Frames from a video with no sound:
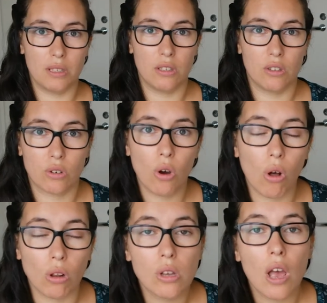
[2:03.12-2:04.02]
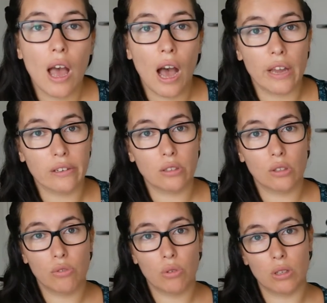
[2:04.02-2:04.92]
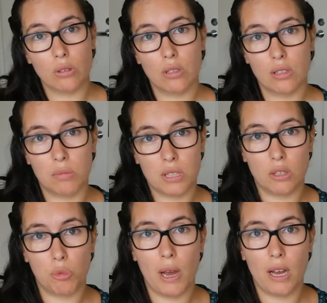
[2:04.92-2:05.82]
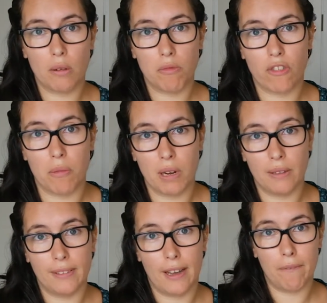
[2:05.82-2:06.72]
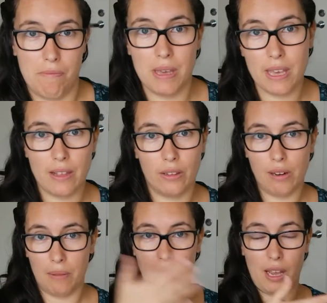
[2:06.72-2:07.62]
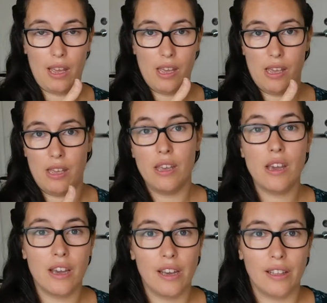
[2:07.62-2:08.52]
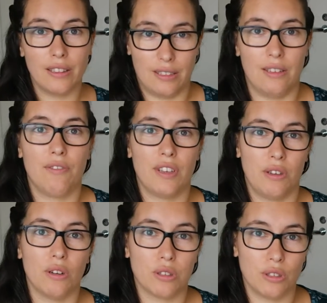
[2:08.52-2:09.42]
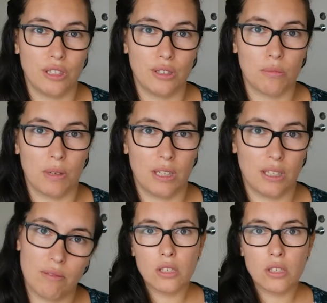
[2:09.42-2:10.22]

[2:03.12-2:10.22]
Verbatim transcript: in your calls. And also if you want to send a message back from lambda B to lambda A, that's something you also need to manage.